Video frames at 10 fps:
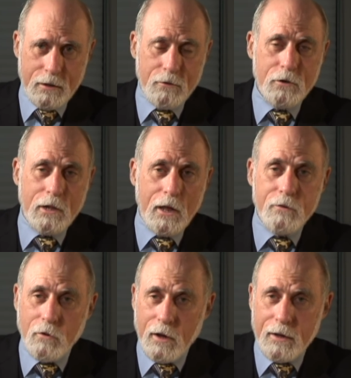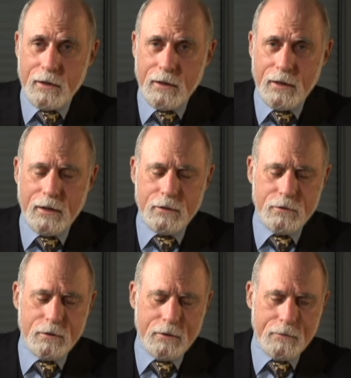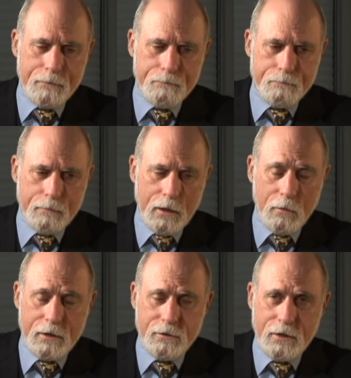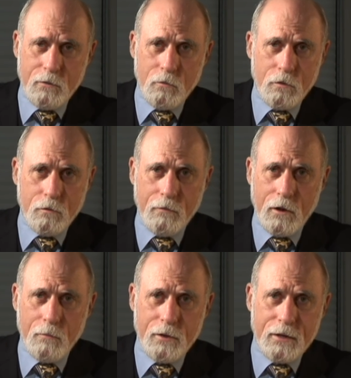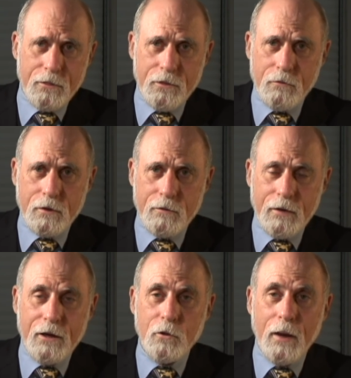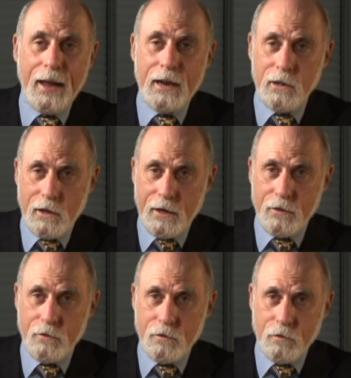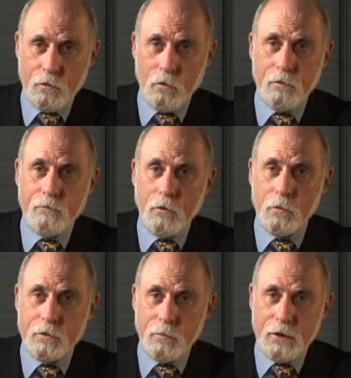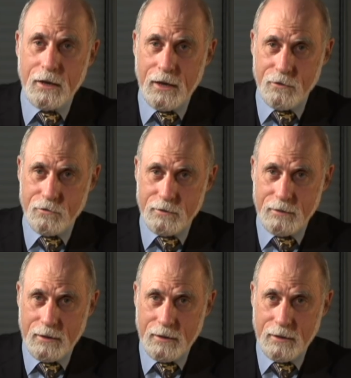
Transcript: Leonard Kleinrock at MIT was developing a theory of how you analyzed store and forward communication.